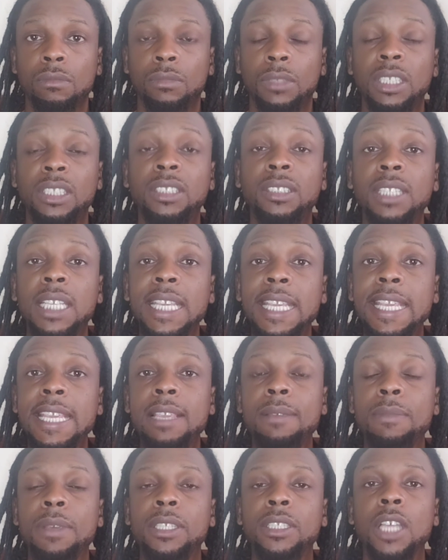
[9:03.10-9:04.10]
This
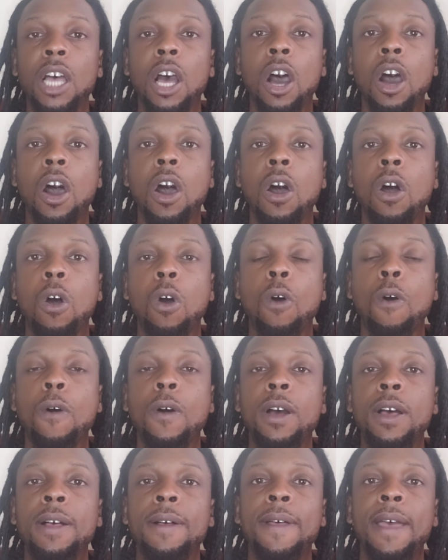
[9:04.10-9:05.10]
team is
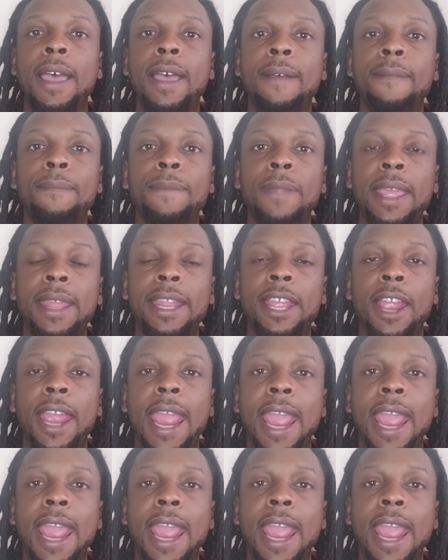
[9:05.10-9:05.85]
they're